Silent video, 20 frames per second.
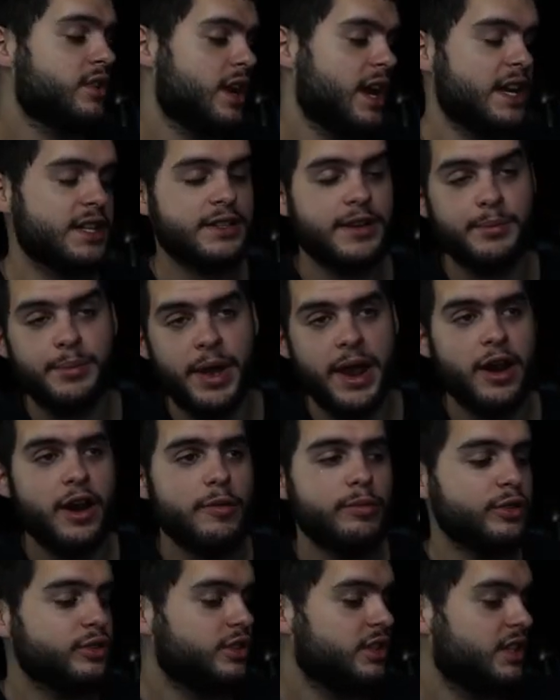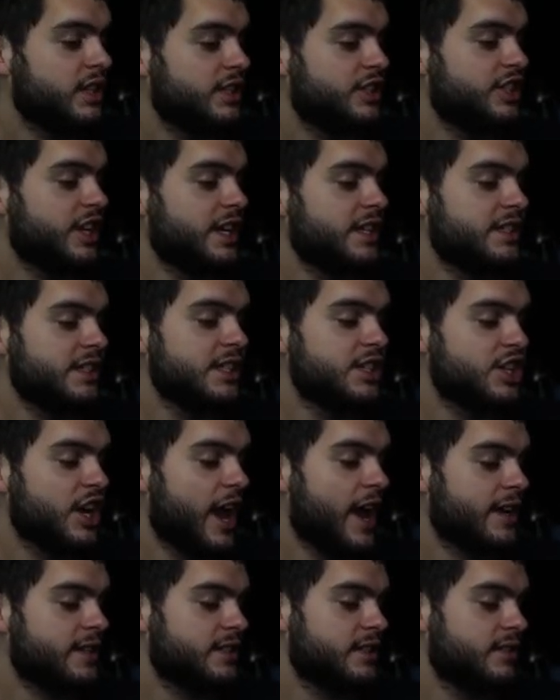Guys, comparable to the J.C.
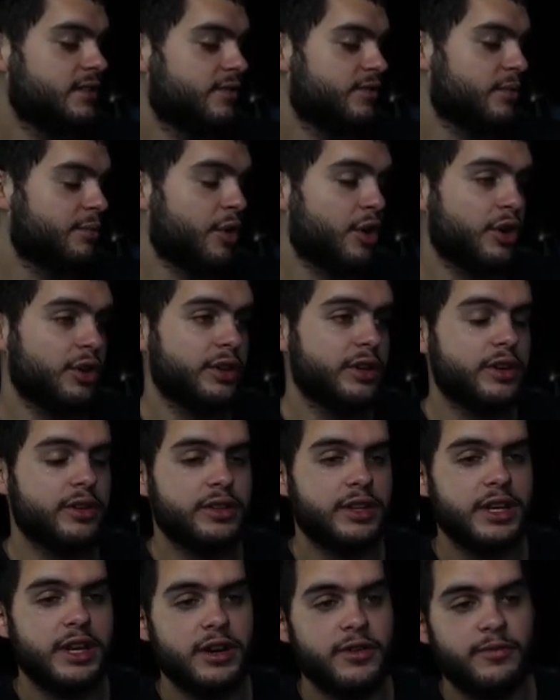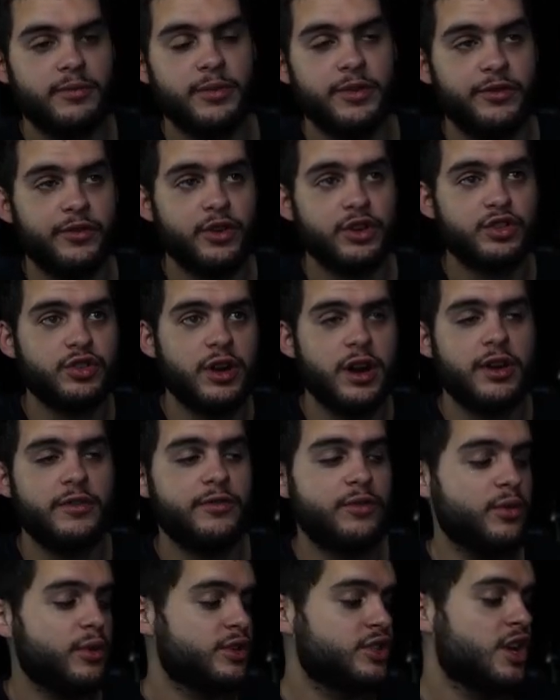Jackson from earlier in the year from the first Gridiron
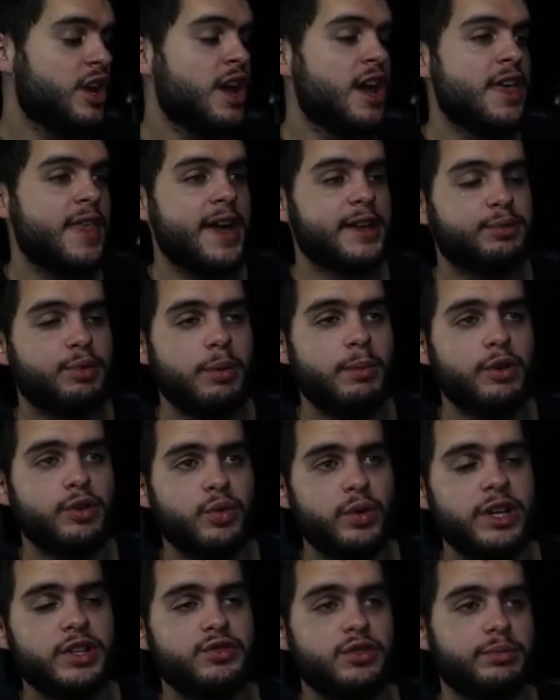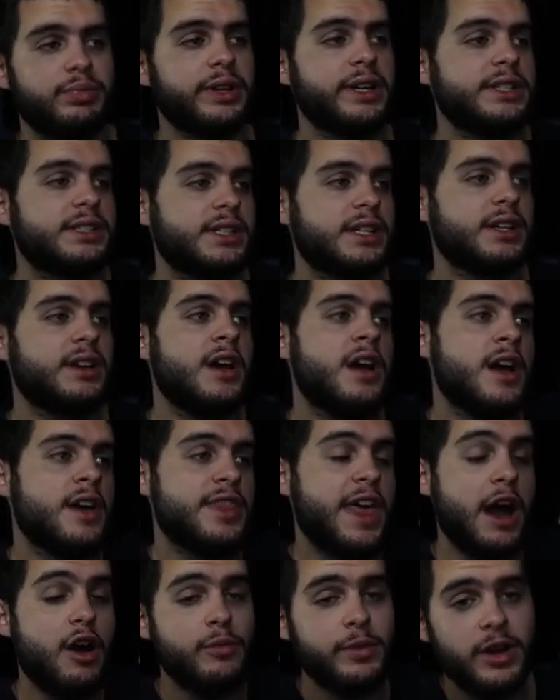Forge. That's pretty much what he's replacing.
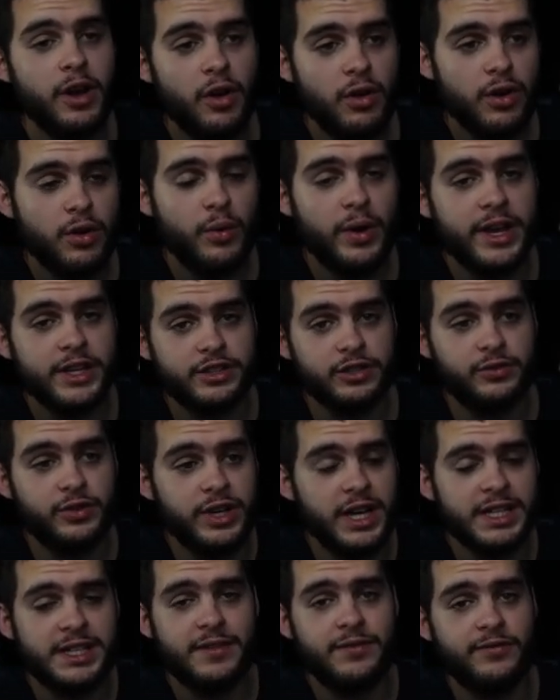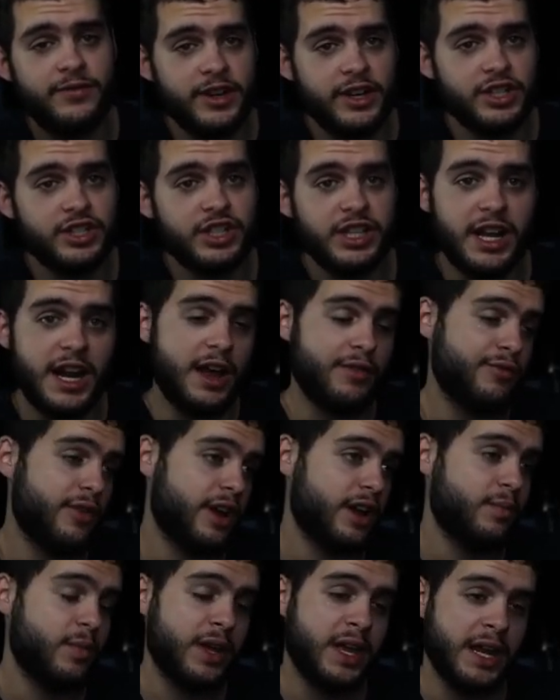That will be going away. So if you guys haven't finished that, I'd
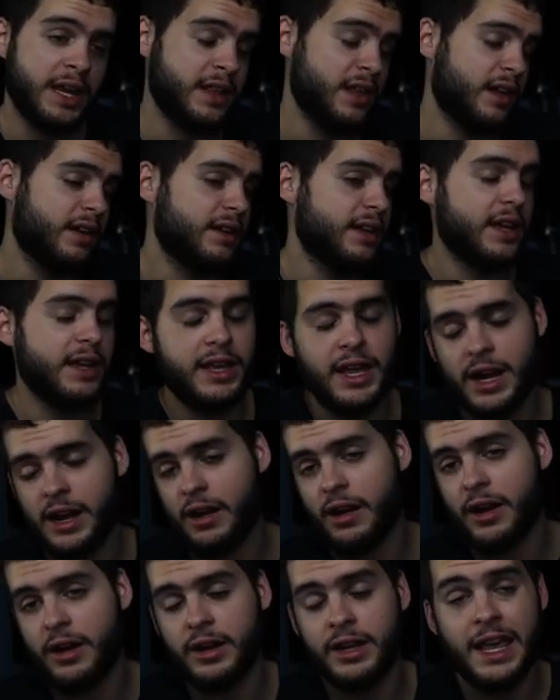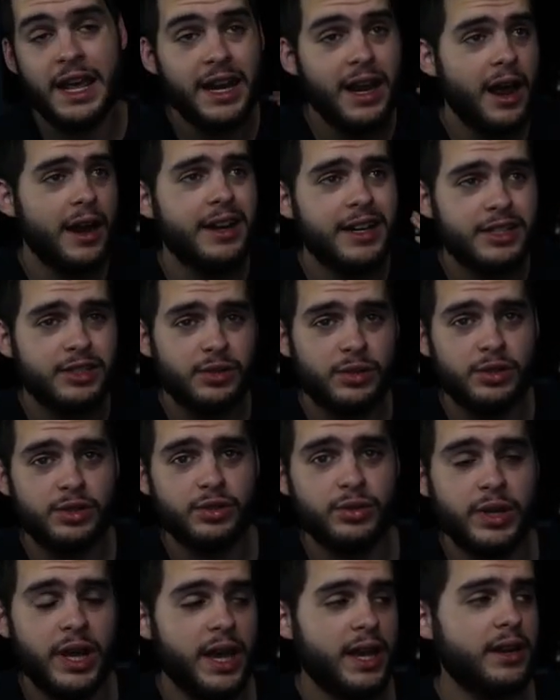recommend getting on getting on getting on it as soon as you
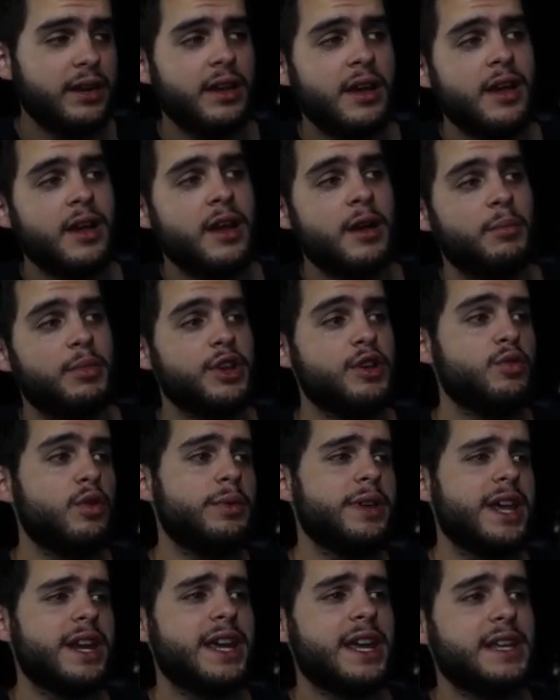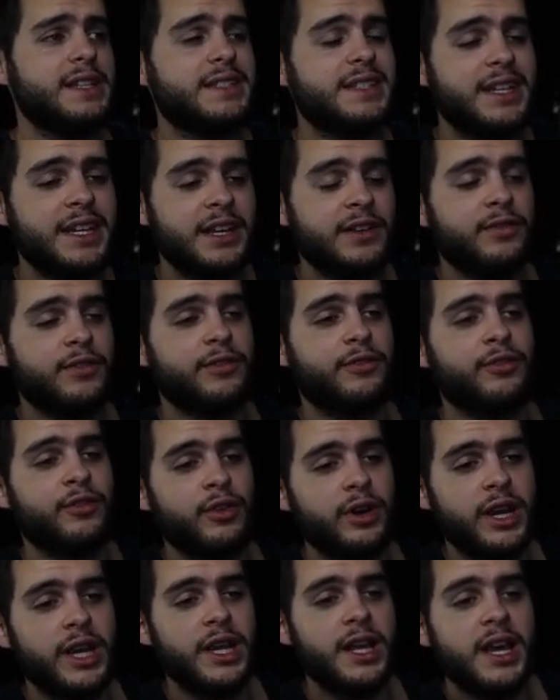can. But you will be getting a Zeke for
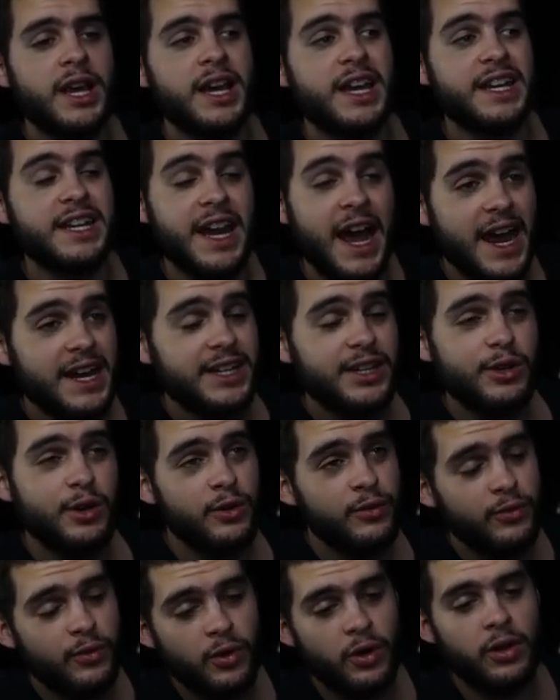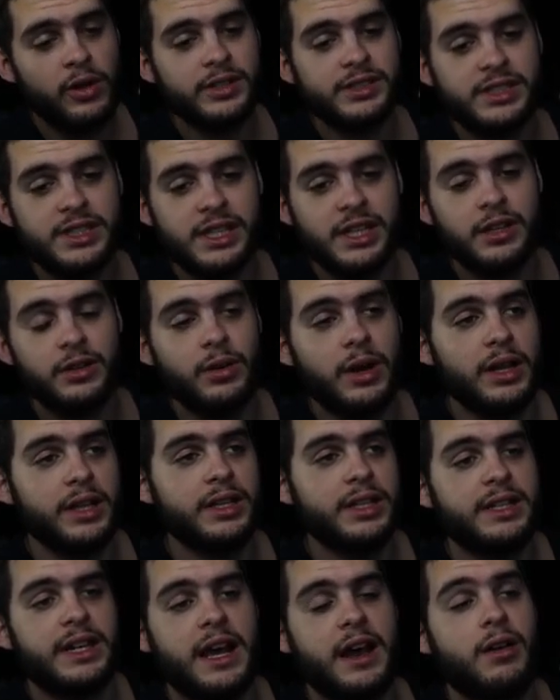free, 90 overall Ezekiel
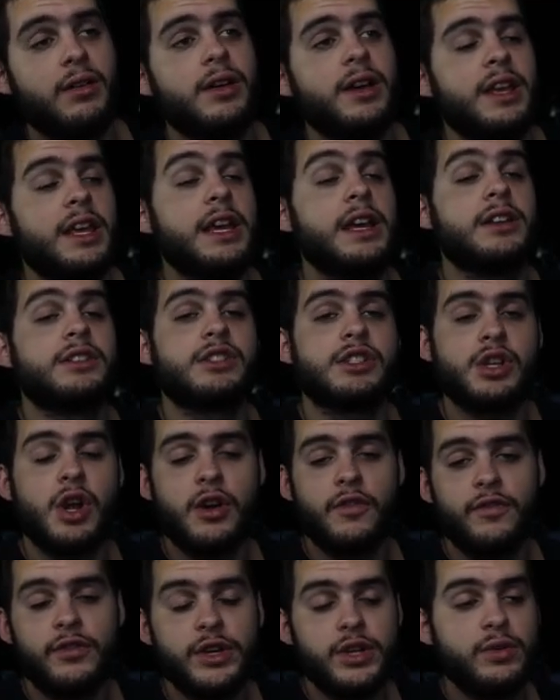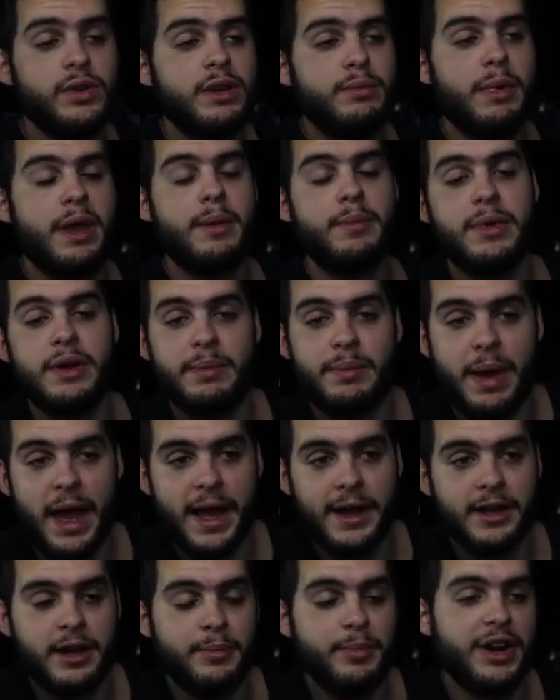Elliott. Now, he could start for you. He may be a
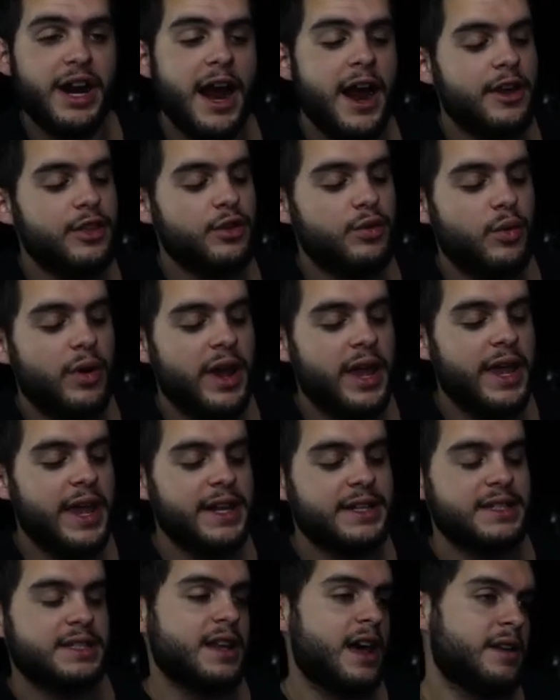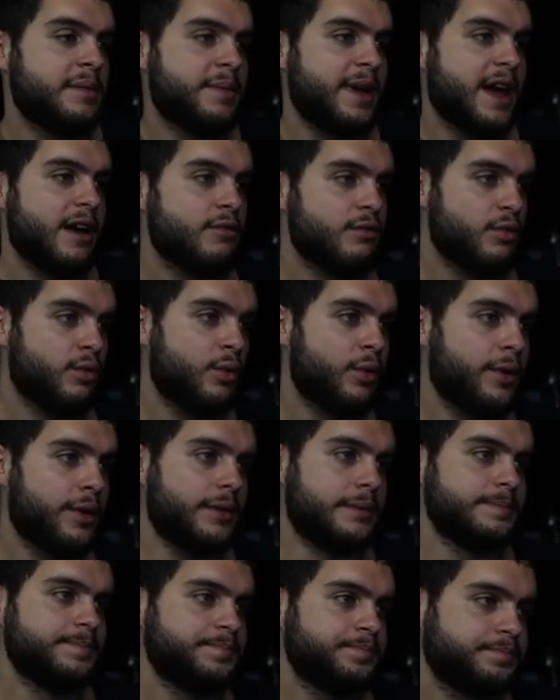backup, but either way, it's not a bad
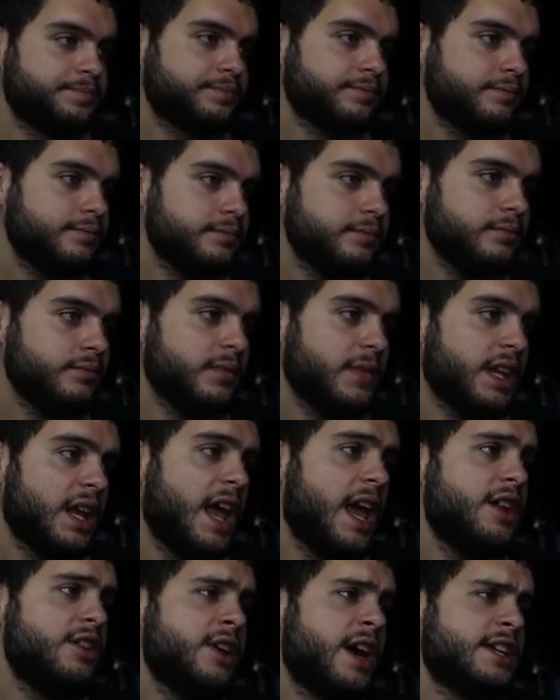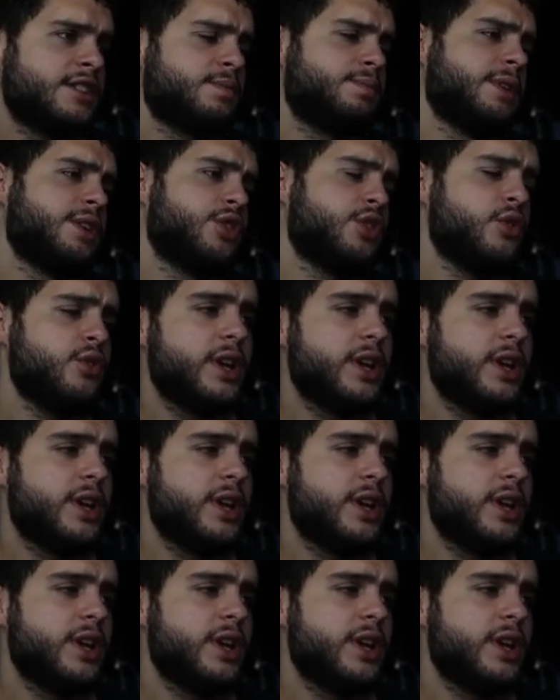reward and you guys play through.